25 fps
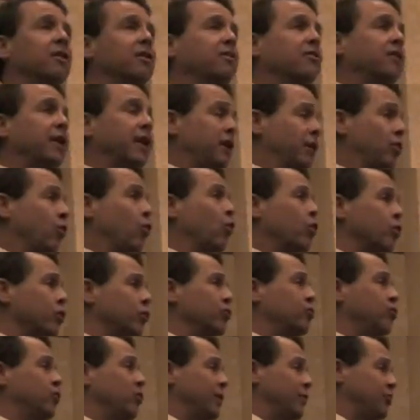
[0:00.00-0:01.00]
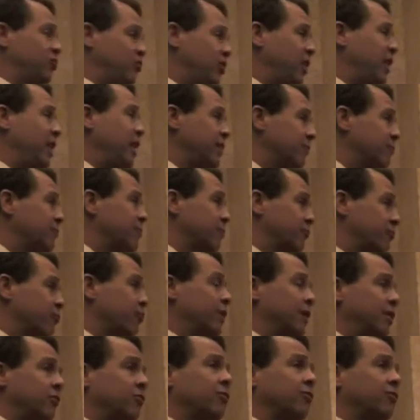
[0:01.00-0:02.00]
that in order to achieve the
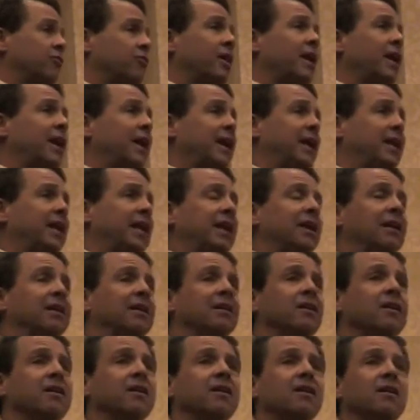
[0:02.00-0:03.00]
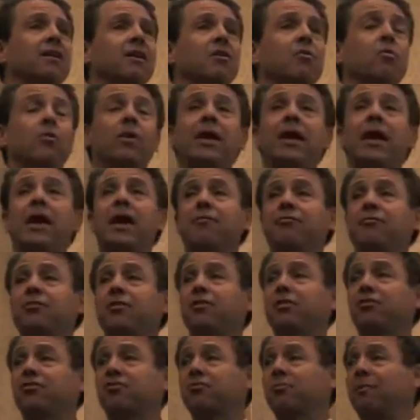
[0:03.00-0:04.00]
free society, we have
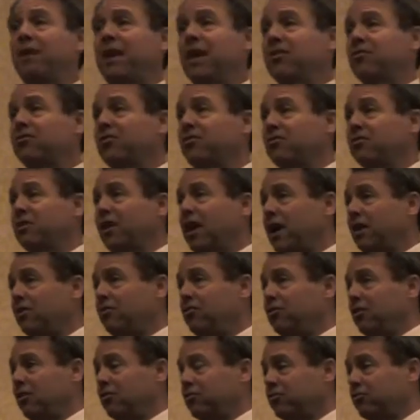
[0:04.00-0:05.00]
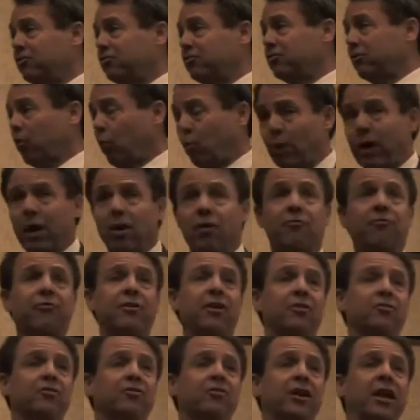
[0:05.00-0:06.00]
to dismantle not just the
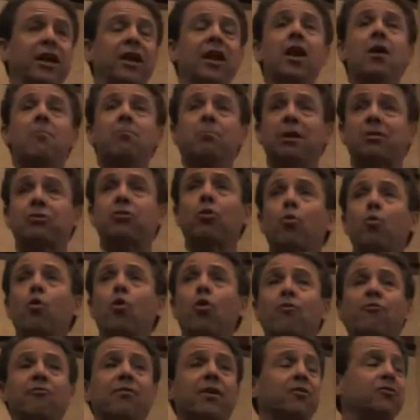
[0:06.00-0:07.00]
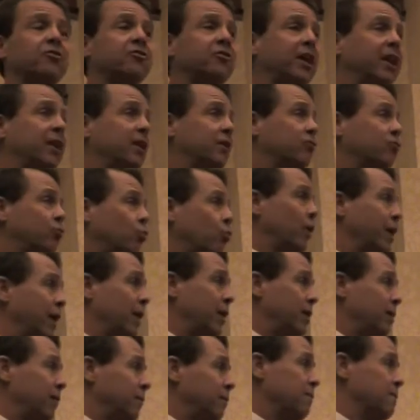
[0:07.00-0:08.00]
welfare state, but the warfare state as
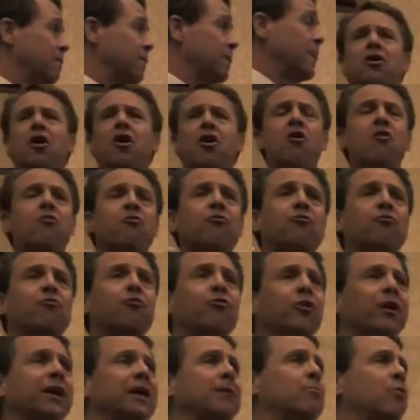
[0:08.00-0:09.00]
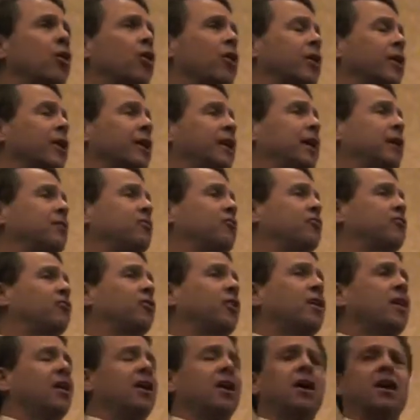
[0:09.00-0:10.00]
well. Free
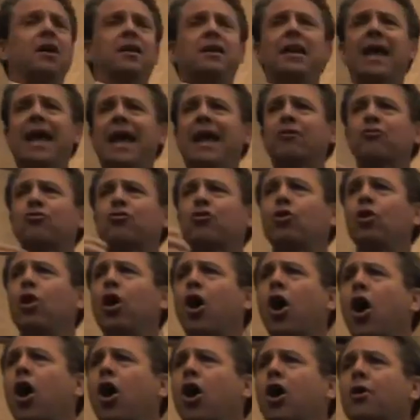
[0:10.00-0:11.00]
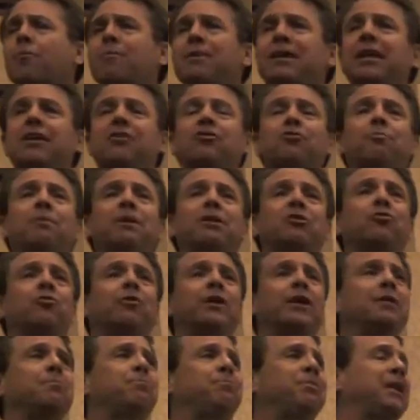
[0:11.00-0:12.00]
markets, natural harmonies
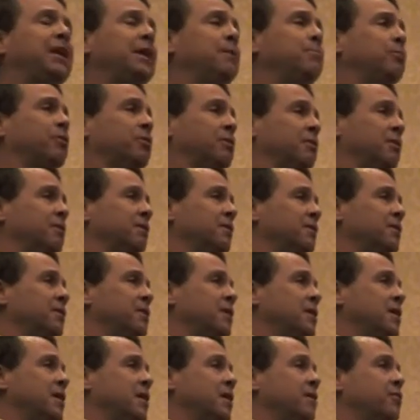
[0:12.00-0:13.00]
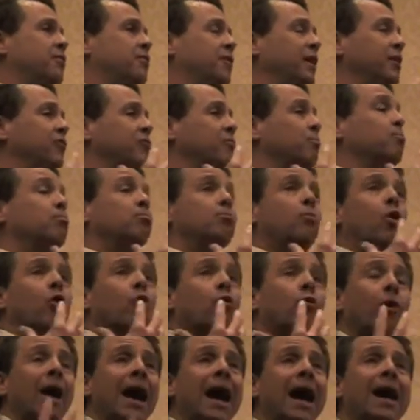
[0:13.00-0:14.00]
between people, this
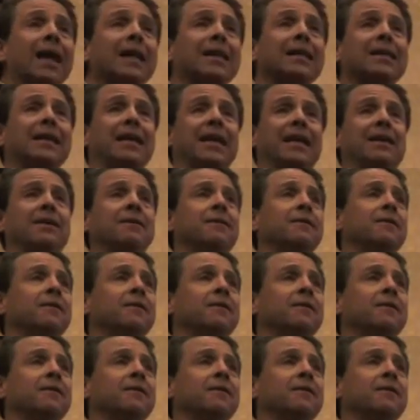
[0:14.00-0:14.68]
morality.